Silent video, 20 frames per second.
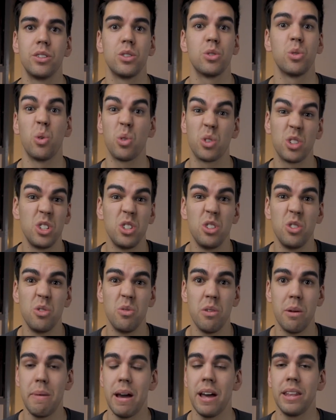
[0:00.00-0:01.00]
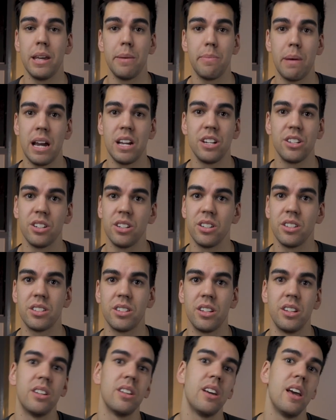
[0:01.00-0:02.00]
talk to you about their patients
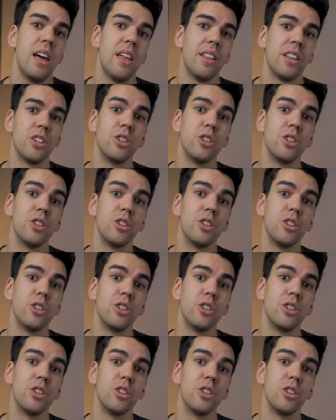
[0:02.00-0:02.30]
and that